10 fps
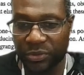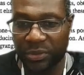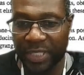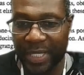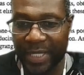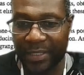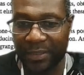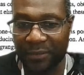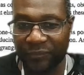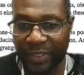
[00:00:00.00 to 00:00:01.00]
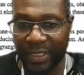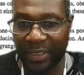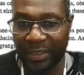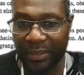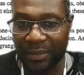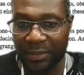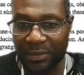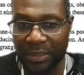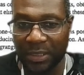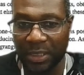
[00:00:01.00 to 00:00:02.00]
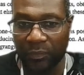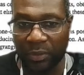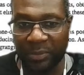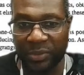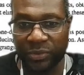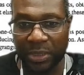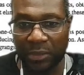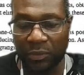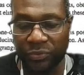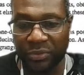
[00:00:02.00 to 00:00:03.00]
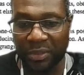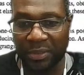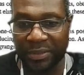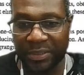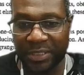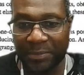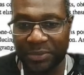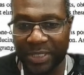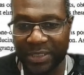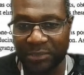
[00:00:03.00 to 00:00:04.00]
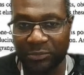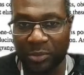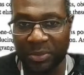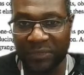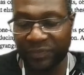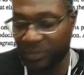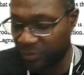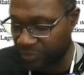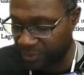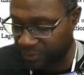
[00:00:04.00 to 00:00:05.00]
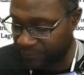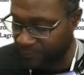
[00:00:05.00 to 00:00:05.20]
should have I want to make sure I go through all the steps as a moment of inertia.